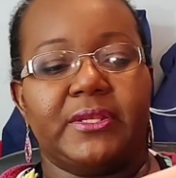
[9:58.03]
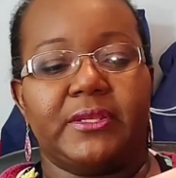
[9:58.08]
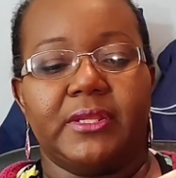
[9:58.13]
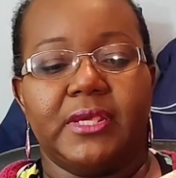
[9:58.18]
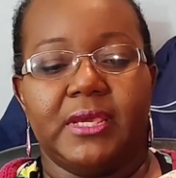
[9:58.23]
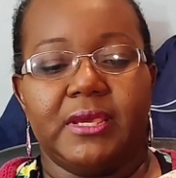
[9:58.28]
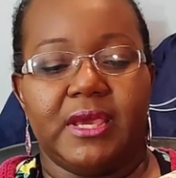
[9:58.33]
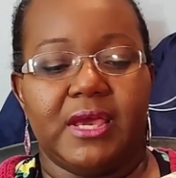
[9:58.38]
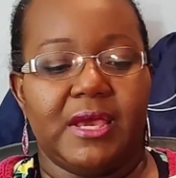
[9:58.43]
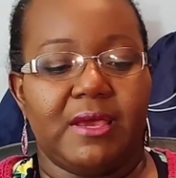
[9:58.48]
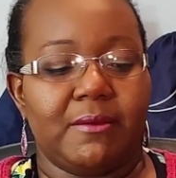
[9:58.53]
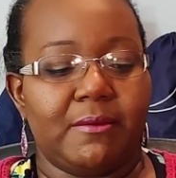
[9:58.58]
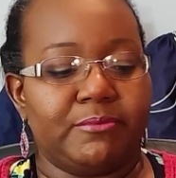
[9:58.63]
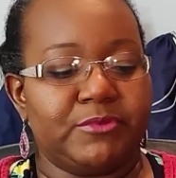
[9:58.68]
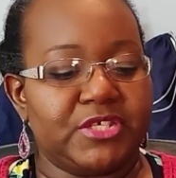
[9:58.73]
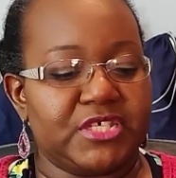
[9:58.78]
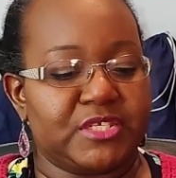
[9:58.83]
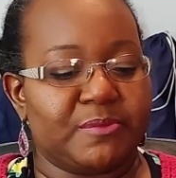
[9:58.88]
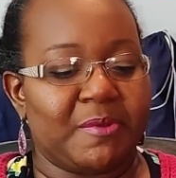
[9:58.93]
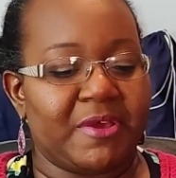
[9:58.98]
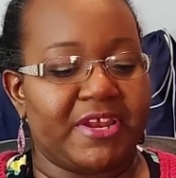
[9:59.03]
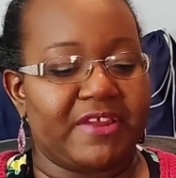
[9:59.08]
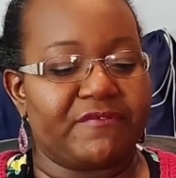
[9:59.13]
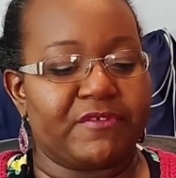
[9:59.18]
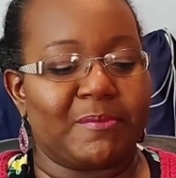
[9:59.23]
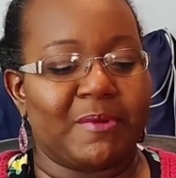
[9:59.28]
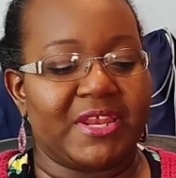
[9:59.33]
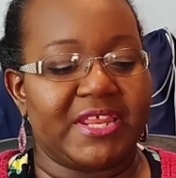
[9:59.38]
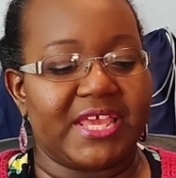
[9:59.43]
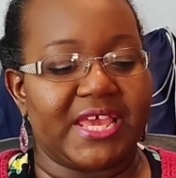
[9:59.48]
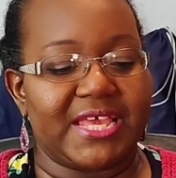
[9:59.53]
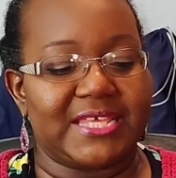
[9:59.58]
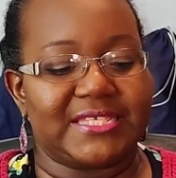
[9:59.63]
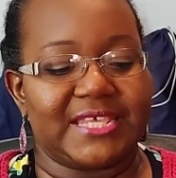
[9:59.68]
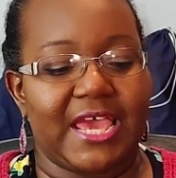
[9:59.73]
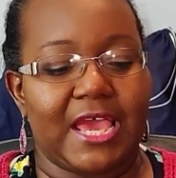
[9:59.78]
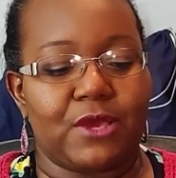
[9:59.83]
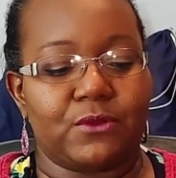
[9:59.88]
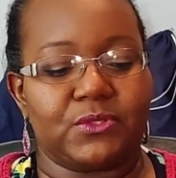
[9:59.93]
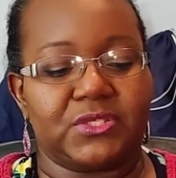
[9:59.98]
but Just about everybody
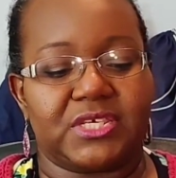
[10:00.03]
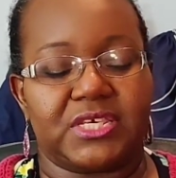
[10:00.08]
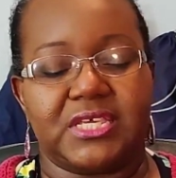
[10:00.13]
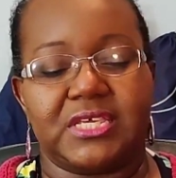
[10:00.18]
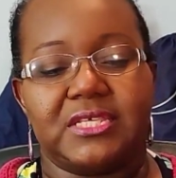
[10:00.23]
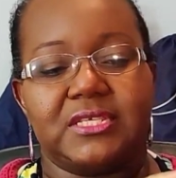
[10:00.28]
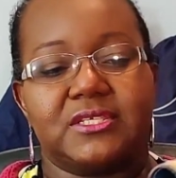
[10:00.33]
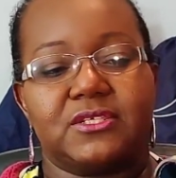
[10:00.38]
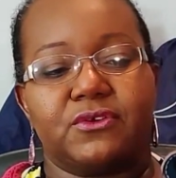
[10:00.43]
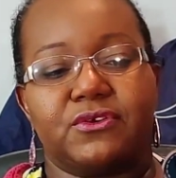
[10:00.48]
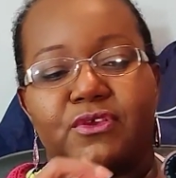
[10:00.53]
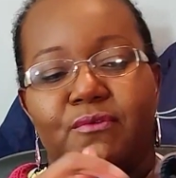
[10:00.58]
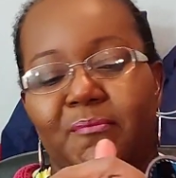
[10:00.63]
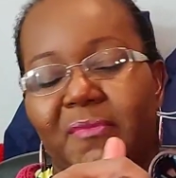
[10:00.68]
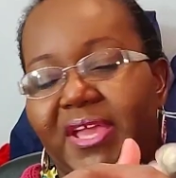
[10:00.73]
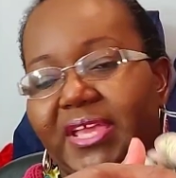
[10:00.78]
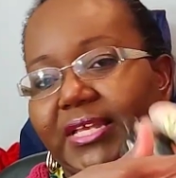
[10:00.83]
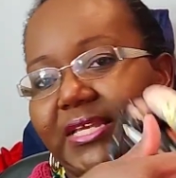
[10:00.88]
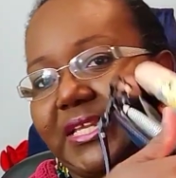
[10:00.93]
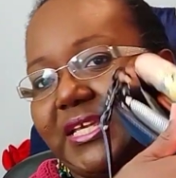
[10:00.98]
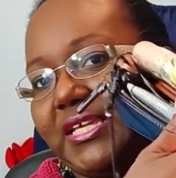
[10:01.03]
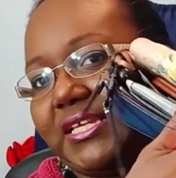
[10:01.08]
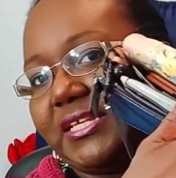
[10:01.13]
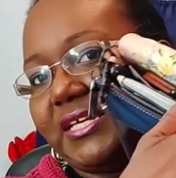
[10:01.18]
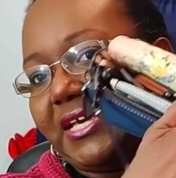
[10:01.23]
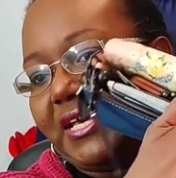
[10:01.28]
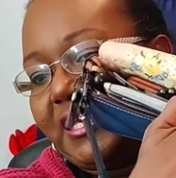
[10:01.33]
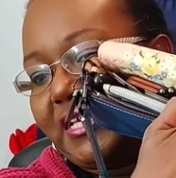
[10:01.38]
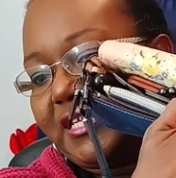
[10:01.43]
has house keys, so you might need